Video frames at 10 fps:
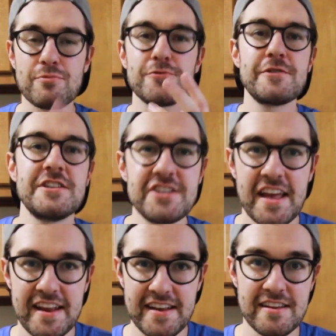
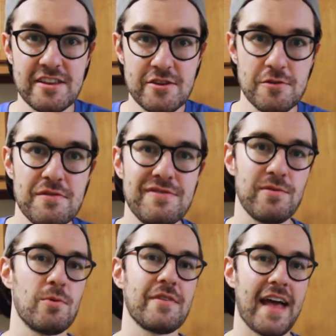appreciated you
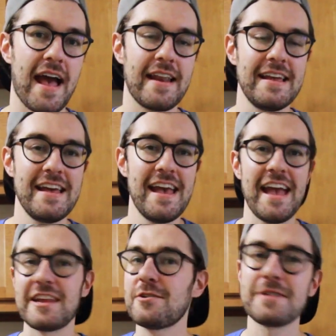for that.
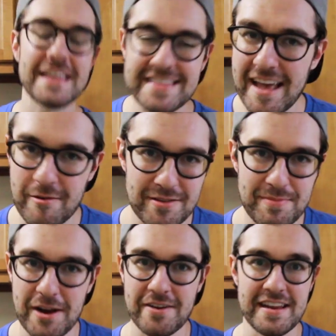And you don't get that with
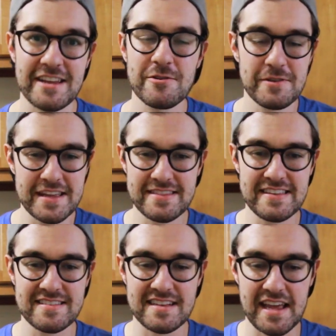parenting. You don't get
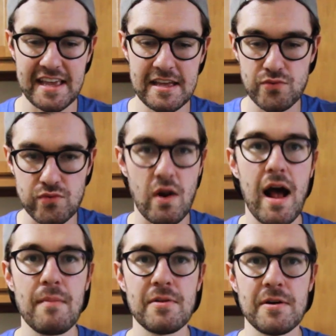these like
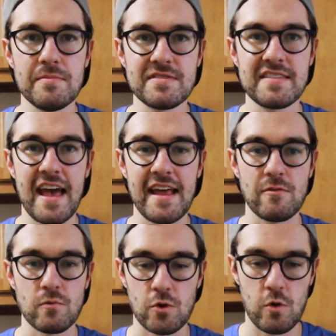problems that
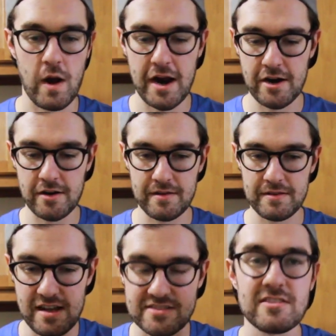require
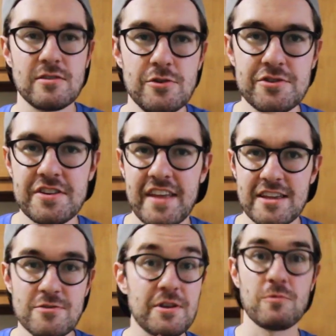a solution that
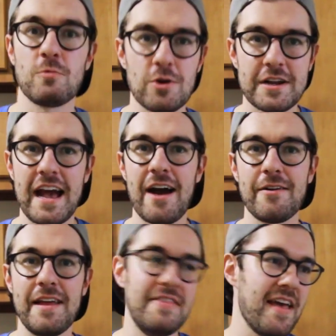you can work
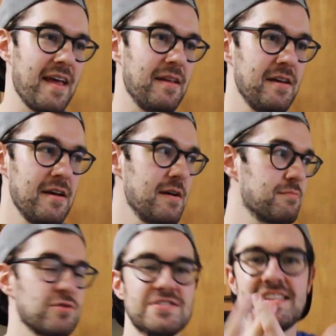out and then
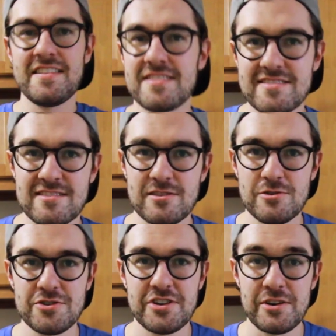present the
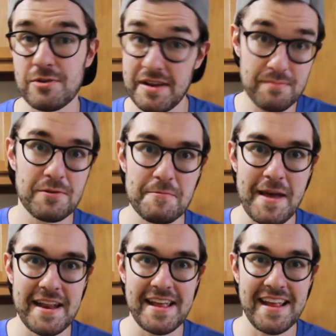solution or
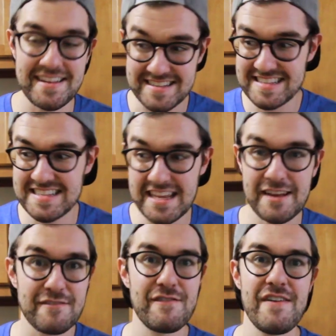implement it and see
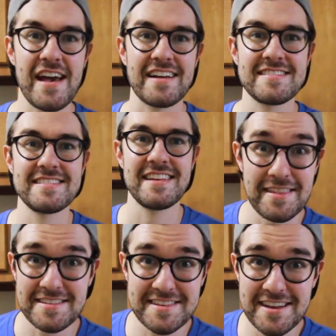it fix.
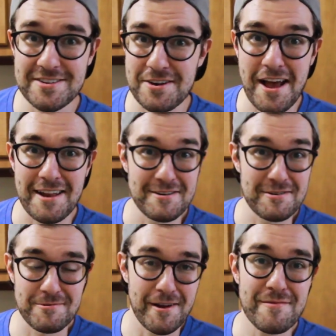And these kids are not
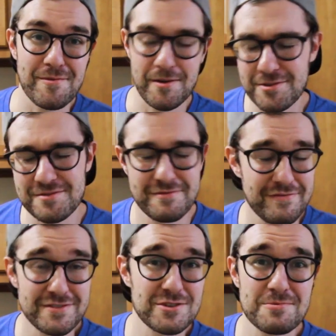grateful. They're
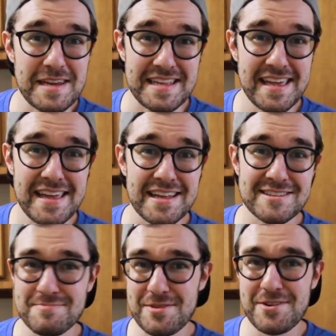sweet
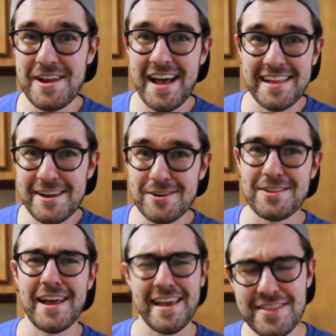kids, but they're not here
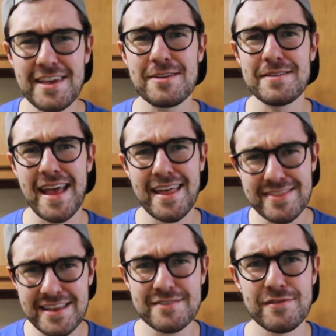like, thank you, Dad.
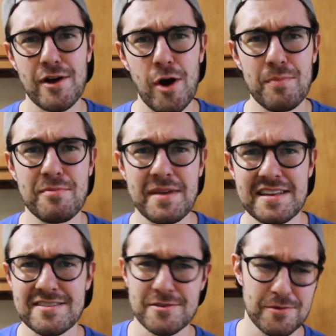Thanks for helping me
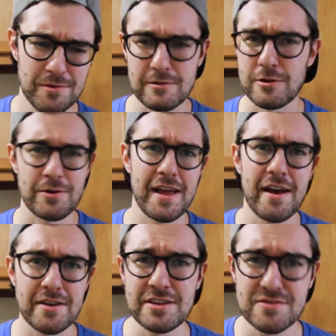to learn
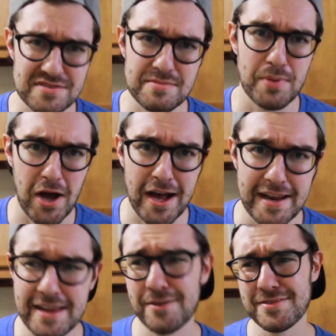how to use the
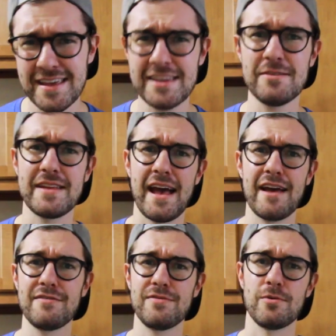potty. Or thank you,
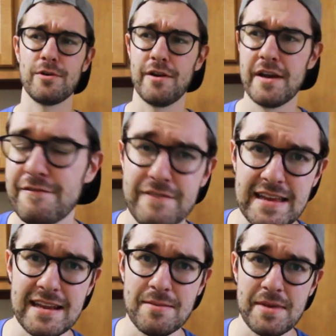Dad, for
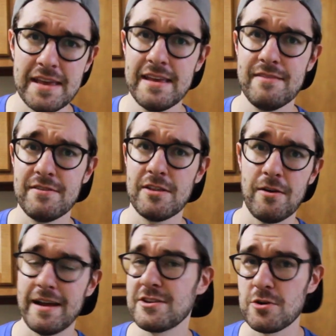feeding me, even
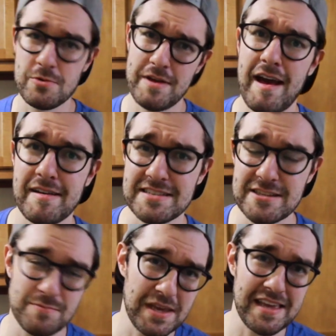though I don't know how to
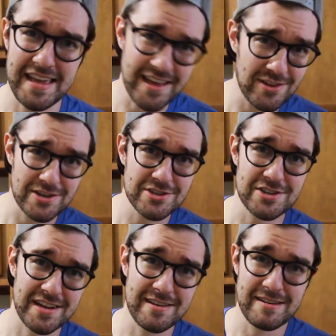speak
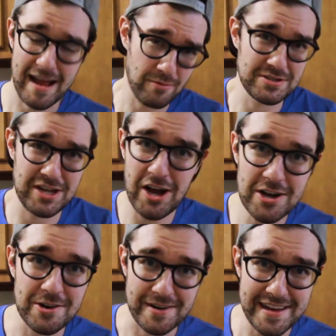English and I was
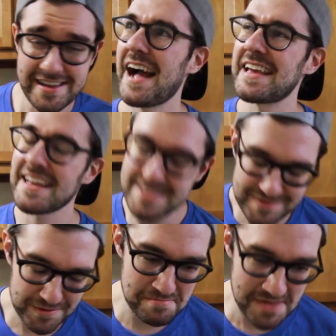hungry. I guess
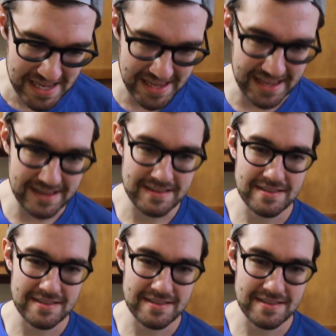for me,